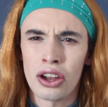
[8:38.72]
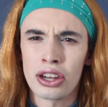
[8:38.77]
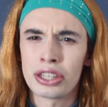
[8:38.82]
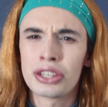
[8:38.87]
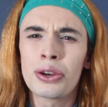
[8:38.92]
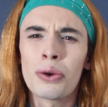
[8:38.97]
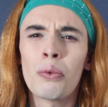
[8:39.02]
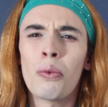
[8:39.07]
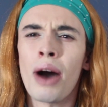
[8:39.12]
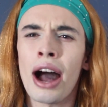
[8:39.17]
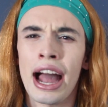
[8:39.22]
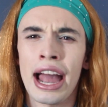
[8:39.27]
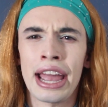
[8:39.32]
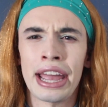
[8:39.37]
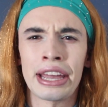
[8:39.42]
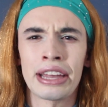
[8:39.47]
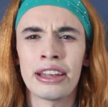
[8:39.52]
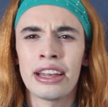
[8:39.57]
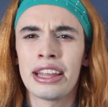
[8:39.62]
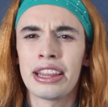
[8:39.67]
onto
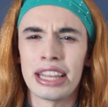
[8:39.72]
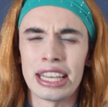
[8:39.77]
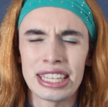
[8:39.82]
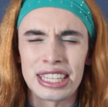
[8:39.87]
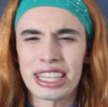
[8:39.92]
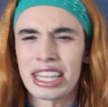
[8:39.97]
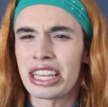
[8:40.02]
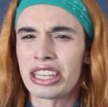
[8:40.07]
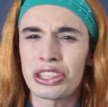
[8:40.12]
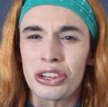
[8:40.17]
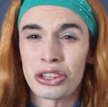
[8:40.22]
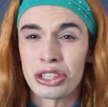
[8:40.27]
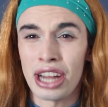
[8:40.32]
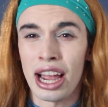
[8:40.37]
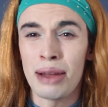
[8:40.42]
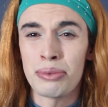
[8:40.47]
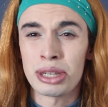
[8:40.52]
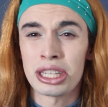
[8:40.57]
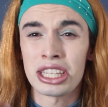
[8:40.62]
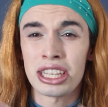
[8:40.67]
why these things are...
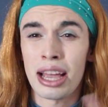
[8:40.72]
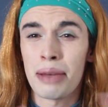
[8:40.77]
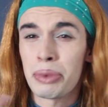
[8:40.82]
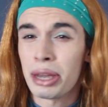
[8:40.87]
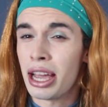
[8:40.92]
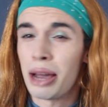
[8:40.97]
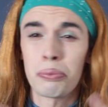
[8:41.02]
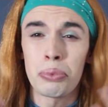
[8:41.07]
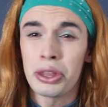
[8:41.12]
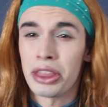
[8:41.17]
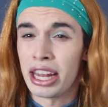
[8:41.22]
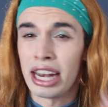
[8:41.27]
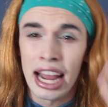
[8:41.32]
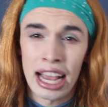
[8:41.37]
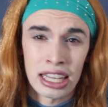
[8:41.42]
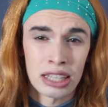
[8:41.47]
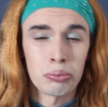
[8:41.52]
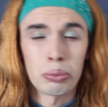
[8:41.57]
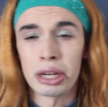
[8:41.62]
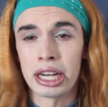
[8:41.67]
I'm just coming up with an
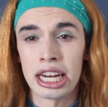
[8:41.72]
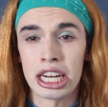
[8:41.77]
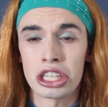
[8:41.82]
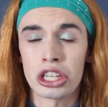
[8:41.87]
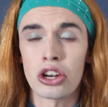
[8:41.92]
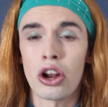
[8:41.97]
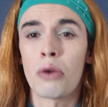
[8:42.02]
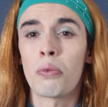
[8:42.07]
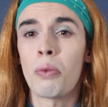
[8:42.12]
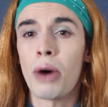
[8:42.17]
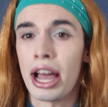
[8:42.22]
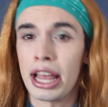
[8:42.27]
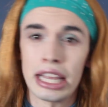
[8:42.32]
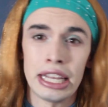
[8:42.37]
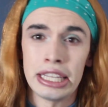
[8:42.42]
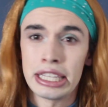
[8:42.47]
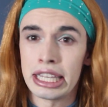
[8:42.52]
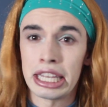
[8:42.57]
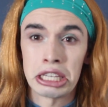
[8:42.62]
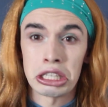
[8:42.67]
explanation on why
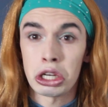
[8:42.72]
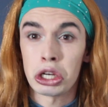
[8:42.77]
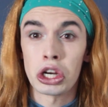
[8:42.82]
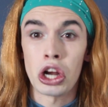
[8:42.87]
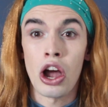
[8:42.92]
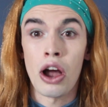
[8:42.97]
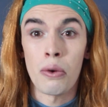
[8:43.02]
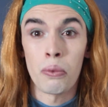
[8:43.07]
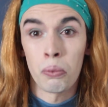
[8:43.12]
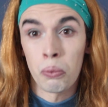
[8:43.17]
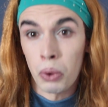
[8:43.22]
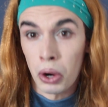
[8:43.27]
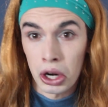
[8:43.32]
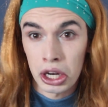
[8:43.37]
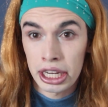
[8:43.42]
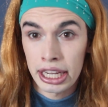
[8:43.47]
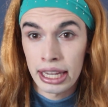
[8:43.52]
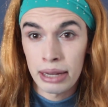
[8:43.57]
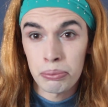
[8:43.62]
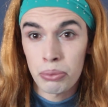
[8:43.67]
these things are not
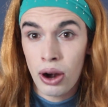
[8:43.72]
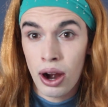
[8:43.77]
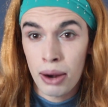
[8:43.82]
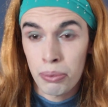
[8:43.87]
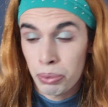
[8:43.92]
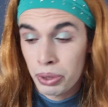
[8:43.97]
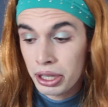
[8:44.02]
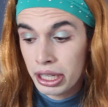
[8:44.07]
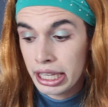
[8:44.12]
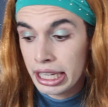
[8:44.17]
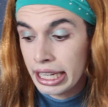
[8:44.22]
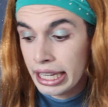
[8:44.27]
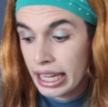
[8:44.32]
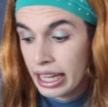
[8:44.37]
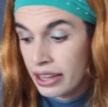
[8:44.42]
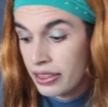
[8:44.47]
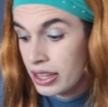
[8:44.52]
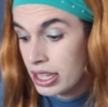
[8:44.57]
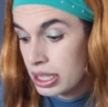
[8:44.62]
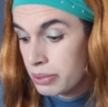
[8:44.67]
working properly
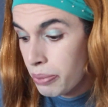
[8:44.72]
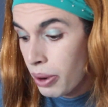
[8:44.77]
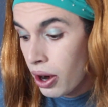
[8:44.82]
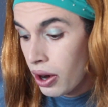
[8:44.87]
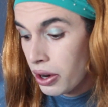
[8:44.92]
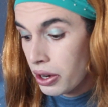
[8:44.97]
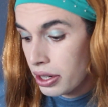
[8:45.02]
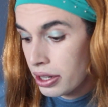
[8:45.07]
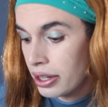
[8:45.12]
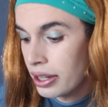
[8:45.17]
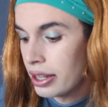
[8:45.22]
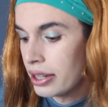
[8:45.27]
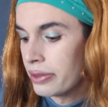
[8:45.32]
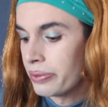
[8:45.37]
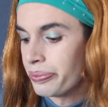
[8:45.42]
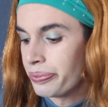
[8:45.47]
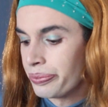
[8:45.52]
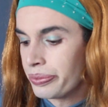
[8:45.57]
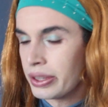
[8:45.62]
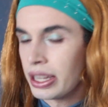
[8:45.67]
in this park.
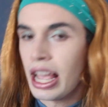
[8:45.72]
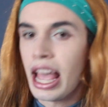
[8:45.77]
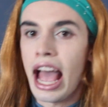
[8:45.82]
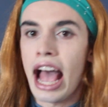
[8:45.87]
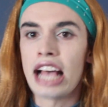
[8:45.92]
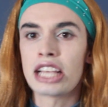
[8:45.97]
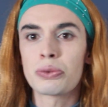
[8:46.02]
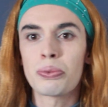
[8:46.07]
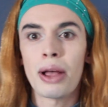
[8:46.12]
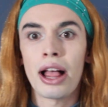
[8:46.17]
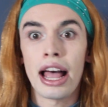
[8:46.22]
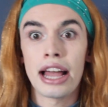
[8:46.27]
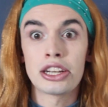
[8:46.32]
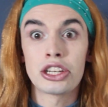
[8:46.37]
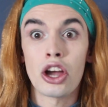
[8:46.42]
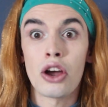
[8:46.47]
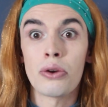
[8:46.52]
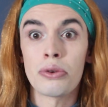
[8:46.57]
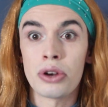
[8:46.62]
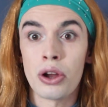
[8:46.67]
As well, I
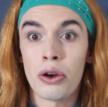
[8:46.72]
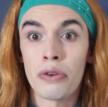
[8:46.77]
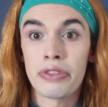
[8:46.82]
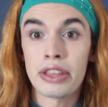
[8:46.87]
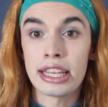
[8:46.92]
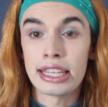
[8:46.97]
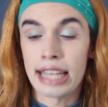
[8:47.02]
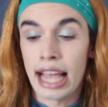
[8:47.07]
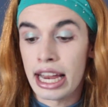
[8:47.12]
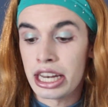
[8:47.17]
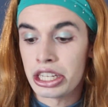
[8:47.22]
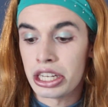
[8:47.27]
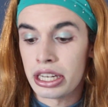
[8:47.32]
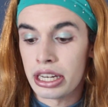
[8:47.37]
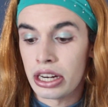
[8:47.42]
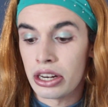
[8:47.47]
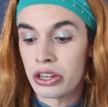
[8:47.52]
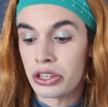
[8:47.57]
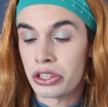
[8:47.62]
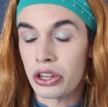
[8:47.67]
don't know if these
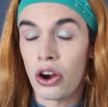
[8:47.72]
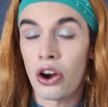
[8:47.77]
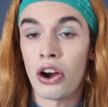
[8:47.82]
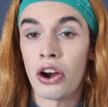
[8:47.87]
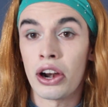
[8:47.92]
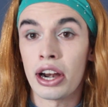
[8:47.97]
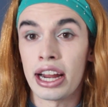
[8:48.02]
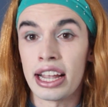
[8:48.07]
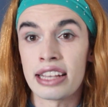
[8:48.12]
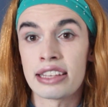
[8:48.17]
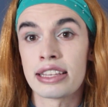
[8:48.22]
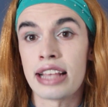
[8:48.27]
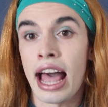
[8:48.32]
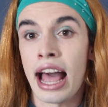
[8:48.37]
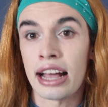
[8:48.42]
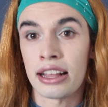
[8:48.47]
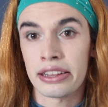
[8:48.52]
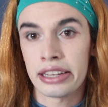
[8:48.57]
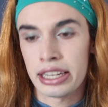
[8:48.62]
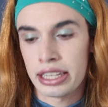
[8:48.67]
engineers are
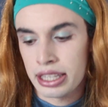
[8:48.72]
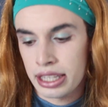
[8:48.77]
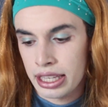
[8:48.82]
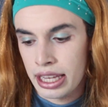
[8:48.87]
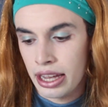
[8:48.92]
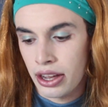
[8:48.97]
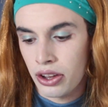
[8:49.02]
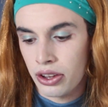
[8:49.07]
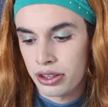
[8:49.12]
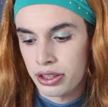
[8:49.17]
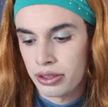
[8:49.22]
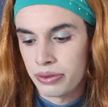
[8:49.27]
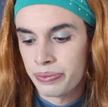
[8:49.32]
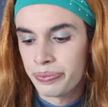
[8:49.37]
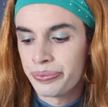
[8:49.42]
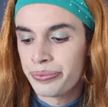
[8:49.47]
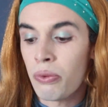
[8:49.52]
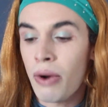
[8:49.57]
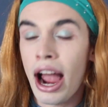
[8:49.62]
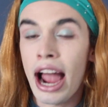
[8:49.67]
exactly skilled.
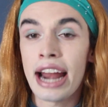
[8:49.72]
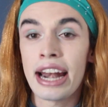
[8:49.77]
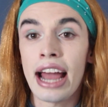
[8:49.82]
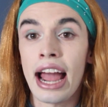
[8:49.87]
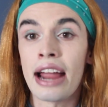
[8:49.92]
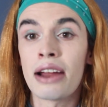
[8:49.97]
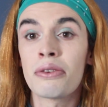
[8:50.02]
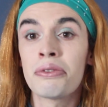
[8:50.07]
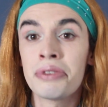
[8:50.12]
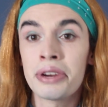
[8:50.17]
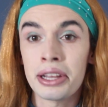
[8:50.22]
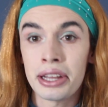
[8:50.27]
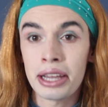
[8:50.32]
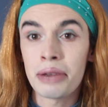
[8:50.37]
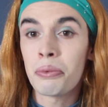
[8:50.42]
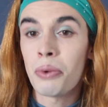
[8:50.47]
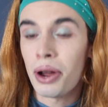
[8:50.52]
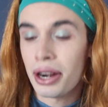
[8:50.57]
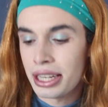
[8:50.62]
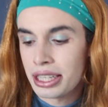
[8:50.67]
The ride I really
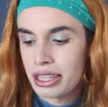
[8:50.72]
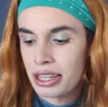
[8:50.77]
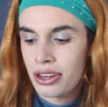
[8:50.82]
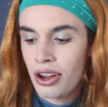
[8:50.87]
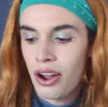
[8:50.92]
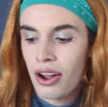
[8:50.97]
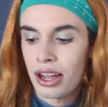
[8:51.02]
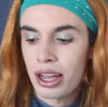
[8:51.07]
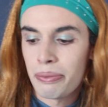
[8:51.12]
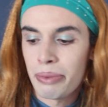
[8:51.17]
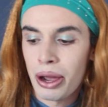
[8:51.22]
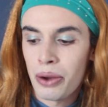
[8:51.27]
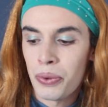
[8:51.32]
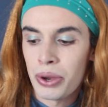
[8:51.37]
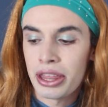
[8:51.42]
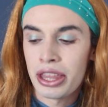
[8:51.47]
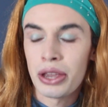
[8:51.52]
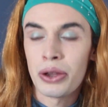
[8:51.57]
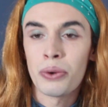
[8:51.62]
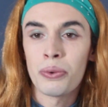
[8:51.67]
wanted to talk about
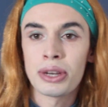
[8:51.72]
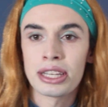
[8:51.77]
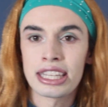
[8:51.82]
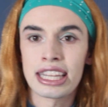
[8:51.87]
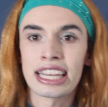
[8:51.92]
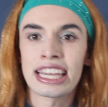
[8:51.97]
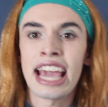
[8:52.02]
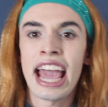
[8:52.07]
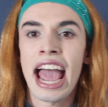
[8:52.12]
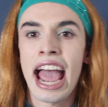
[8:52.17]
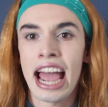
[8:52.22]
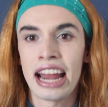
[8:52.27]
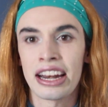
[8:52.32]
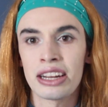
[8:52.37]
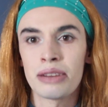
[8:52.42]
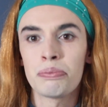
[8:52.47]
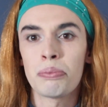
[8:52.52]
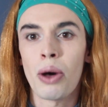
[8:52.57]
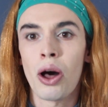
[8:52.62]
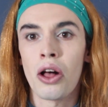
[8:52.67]
with you was the
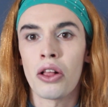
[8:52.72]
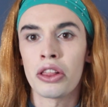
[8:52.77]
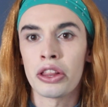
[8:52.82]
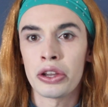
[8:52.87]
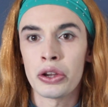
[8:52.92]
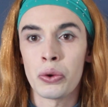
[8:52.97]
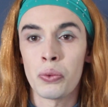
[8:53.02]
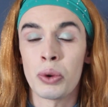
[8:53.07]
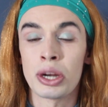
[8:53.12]
Cannonball Loop,